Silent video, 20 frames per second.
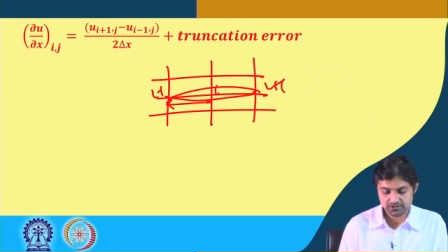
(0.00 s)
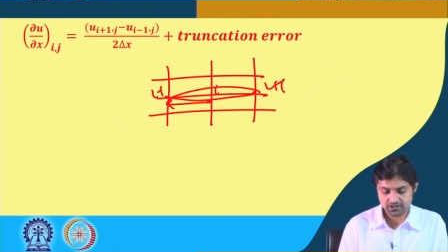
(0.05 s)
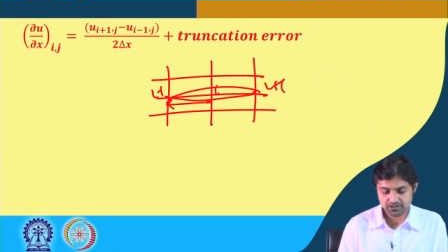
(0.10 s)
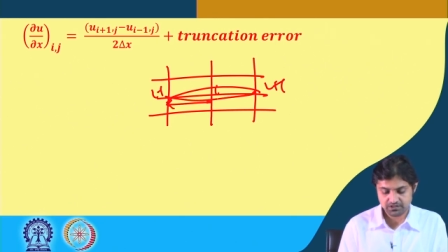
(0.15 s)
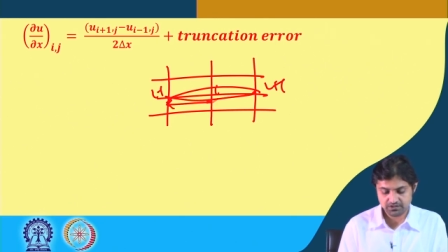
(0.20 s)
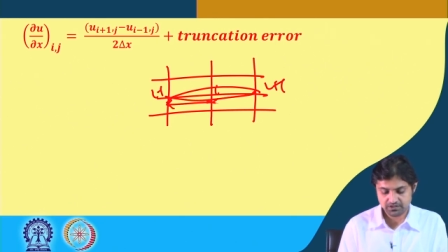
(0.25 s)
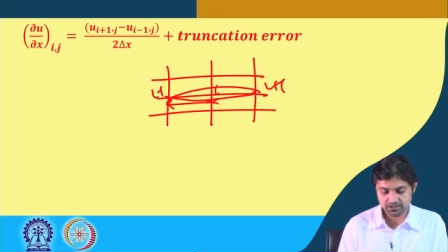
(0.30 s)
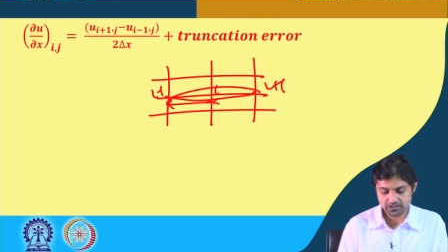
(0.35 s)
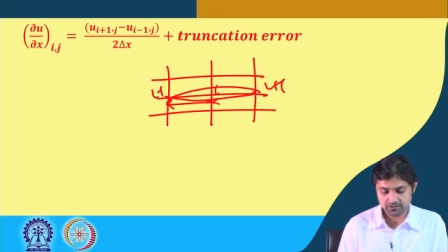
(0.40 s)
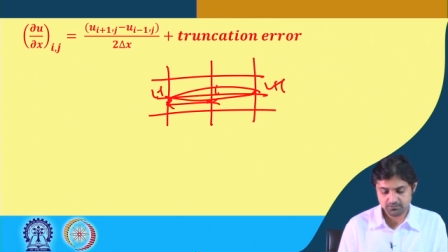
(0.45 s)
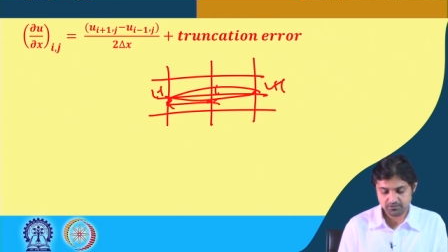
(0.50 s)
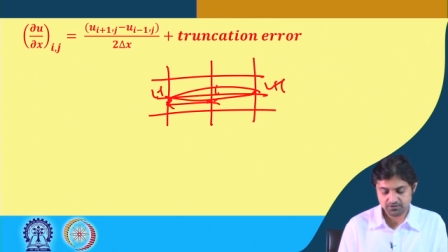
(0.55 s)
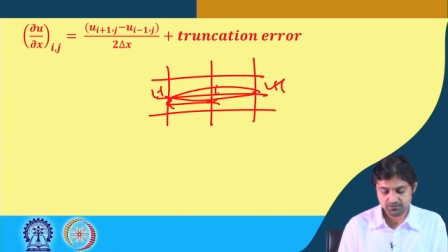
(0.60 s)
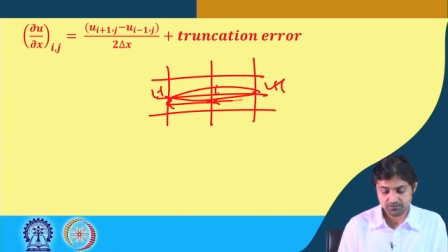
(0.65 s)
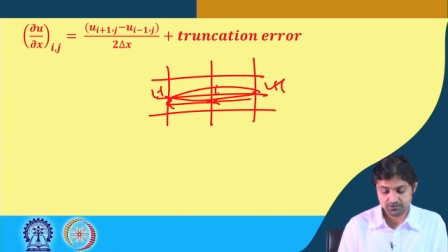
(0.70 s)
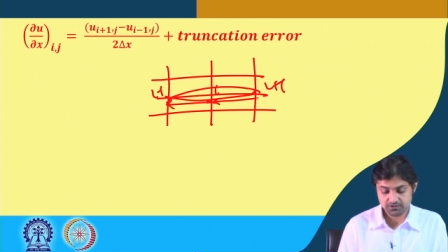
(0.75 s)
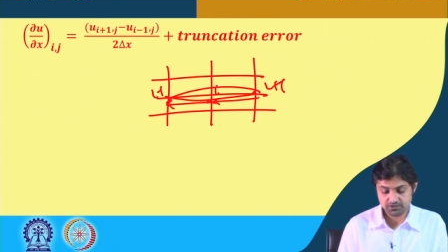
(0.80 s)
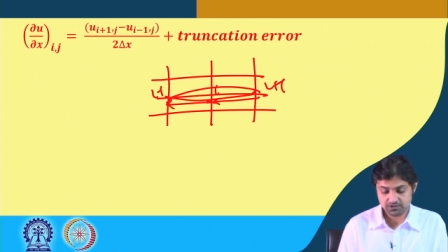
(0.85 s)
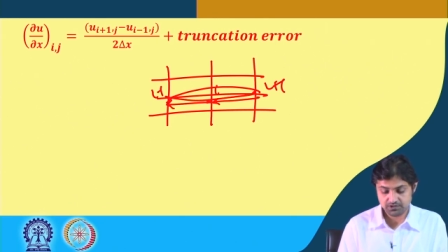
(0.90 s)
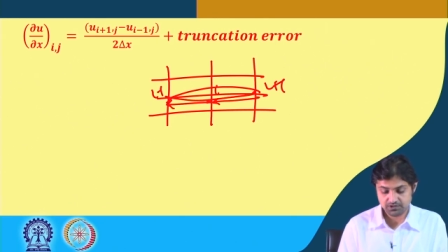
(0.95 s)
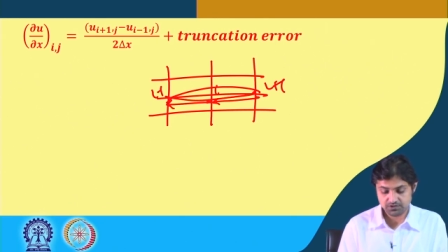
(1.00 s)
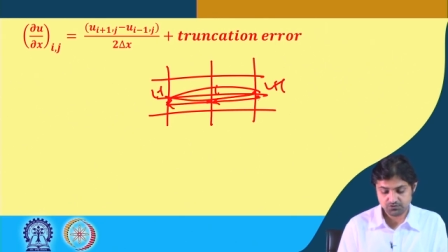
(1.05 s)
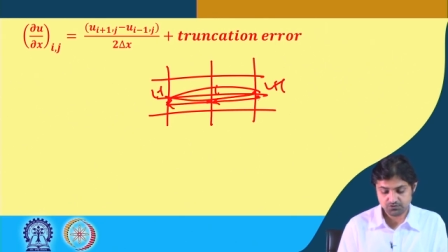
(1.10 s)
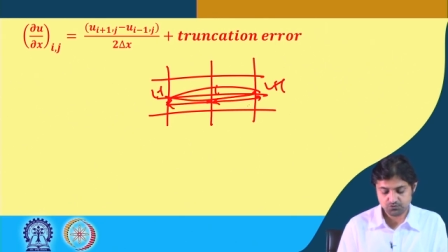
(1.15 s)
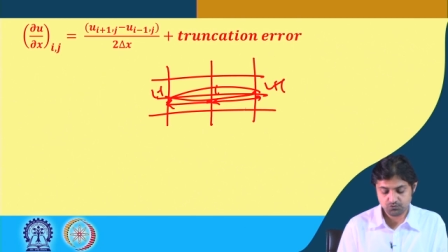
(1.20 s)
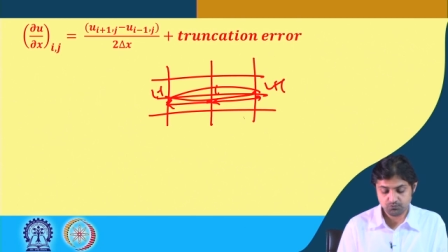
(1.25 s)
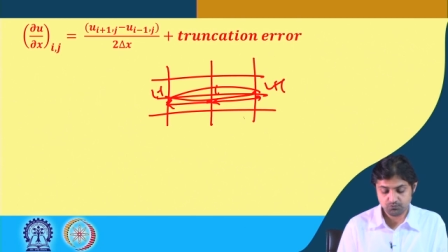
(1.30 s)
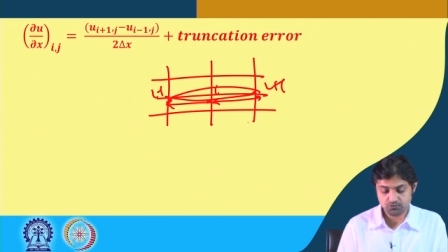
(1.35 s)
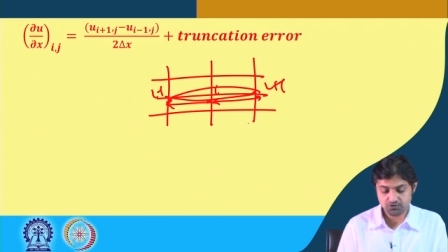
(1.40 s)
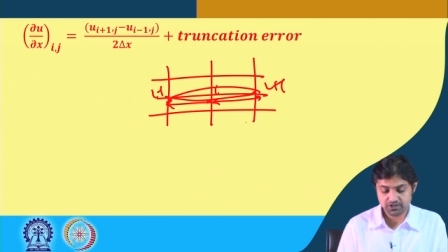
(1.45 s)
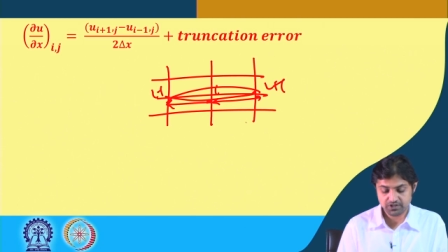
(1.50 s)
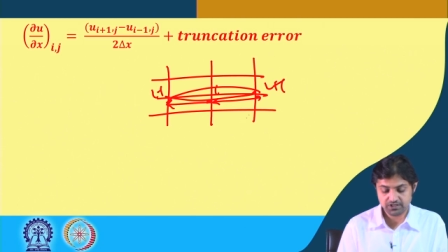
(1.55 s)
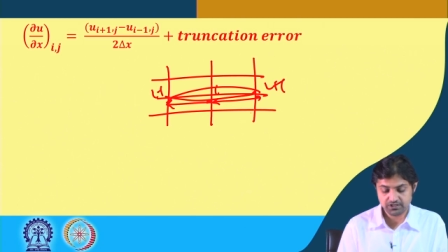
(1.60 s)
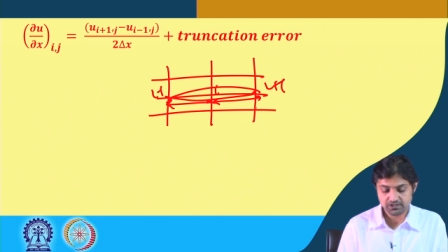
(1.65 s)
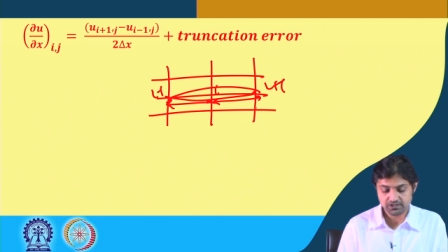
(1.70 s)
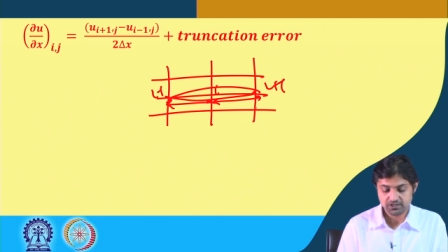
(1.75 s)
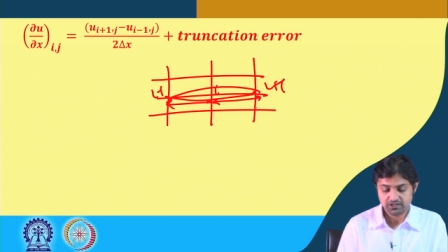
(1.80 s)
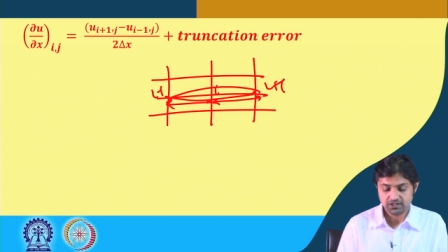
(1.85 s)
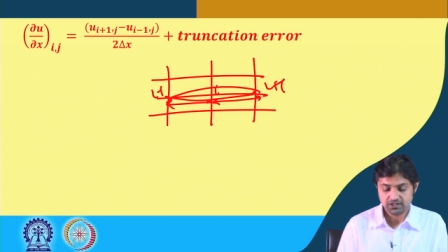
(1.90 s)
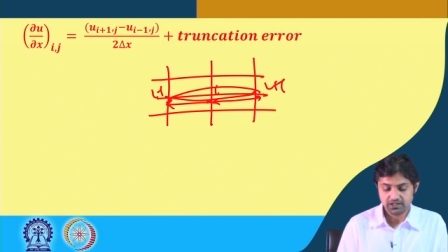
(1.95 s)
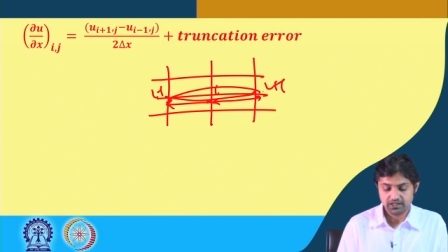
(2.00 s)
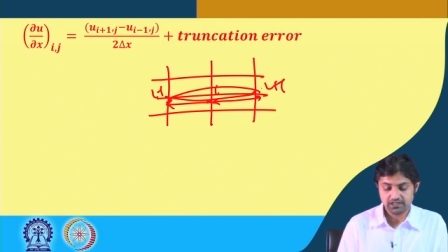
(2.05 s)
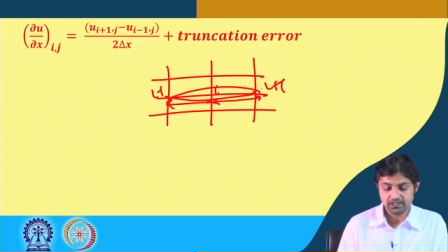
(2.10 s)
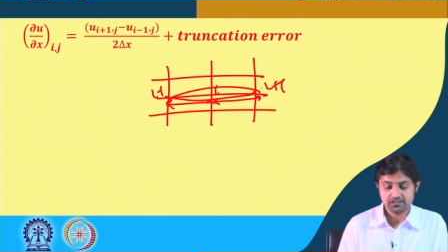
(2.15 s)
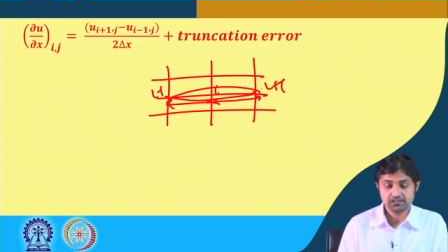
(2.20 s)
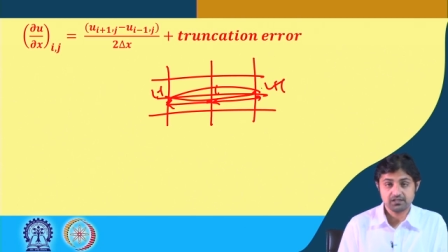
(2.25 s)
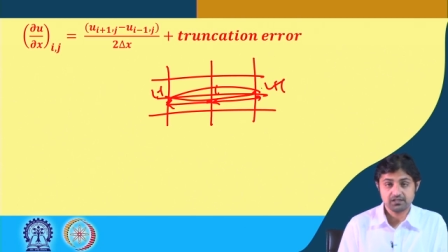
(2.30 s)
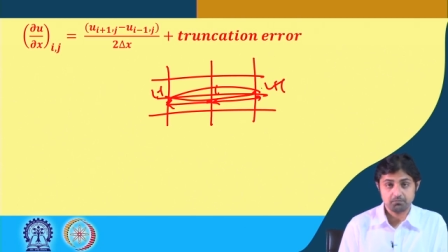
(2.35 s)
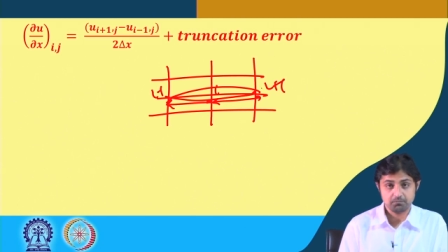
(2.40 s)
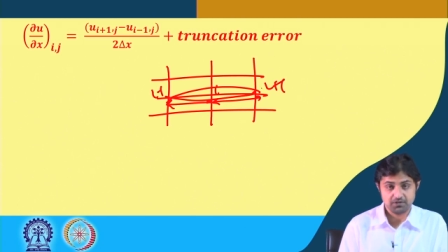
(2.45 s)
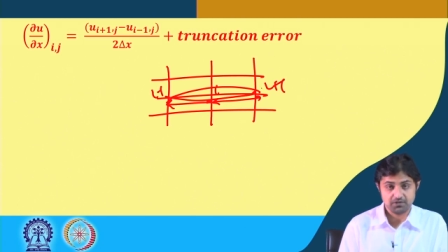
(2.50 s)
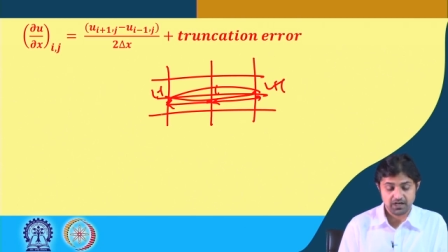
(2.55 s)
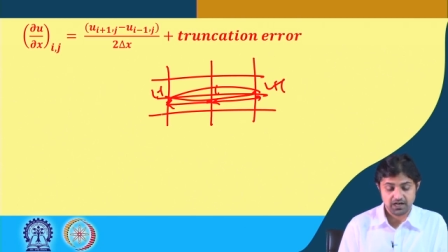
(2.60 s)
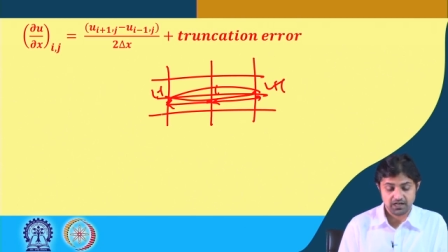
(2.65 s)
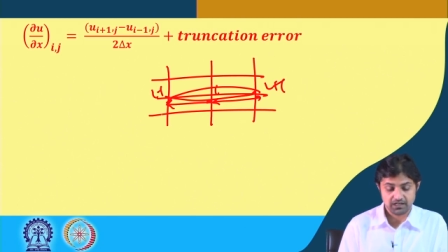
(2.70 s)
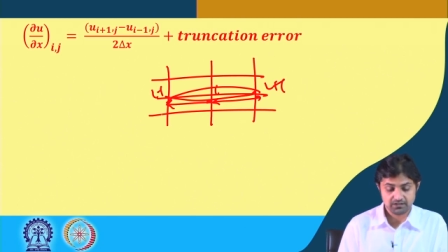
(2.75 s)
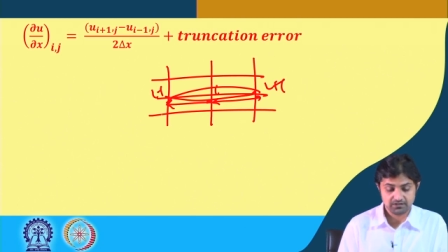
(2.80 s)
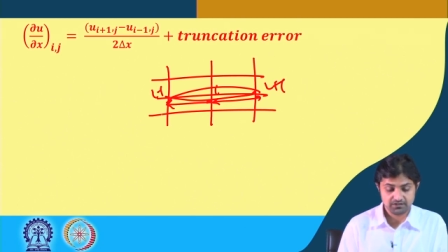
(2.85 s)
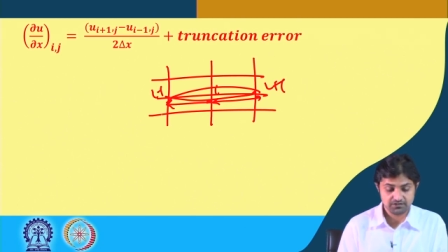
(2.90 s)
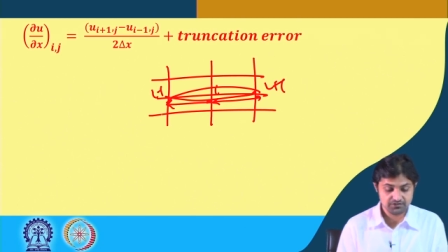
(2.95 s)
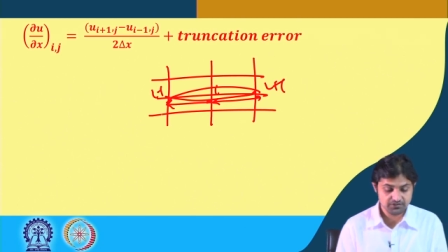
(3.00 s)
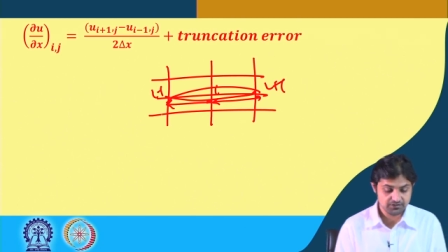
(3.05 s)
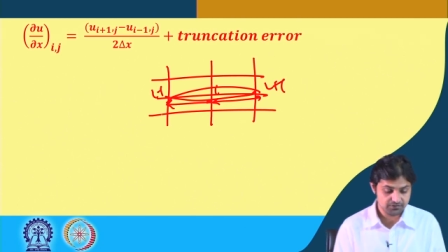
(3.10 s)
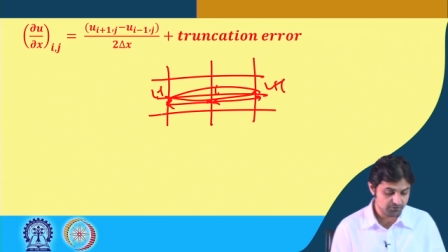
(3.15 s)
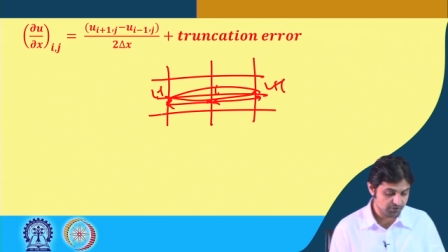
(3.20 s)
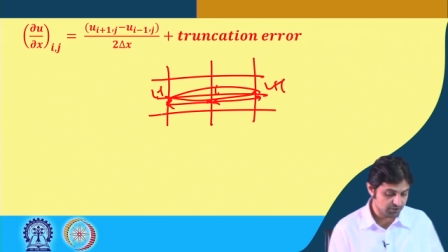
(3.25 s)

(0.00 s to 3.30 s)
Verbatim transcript: then write between these two points and subtract this is